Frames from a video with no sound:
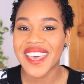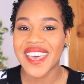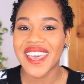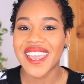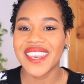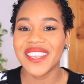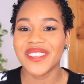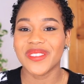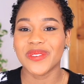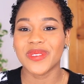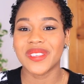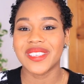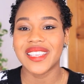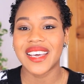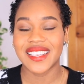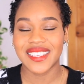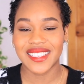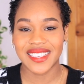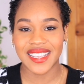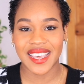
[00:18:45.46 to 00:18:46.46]
And with
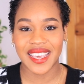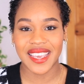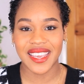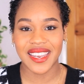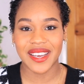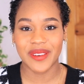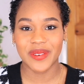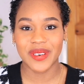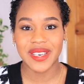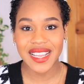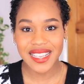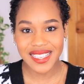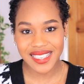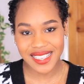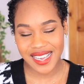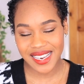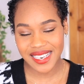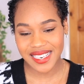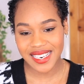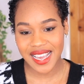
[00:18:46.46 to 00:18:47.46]
that
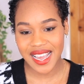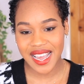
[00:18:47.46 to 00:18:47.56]
said,